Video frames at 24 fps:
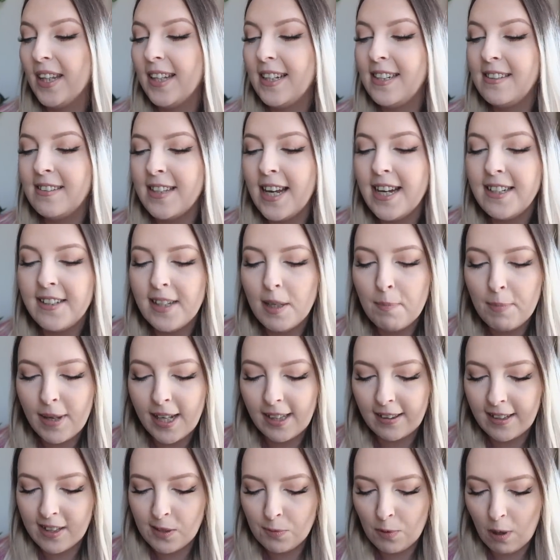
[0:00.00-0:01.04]
He said he
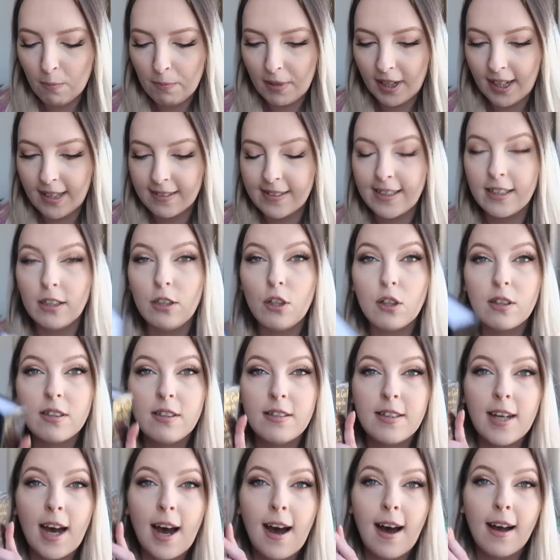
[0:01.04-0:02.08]
picked this one because it
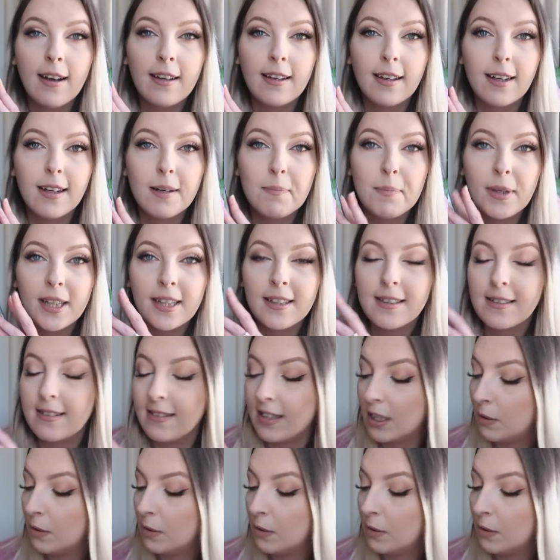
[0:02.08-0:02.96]
looked darker, because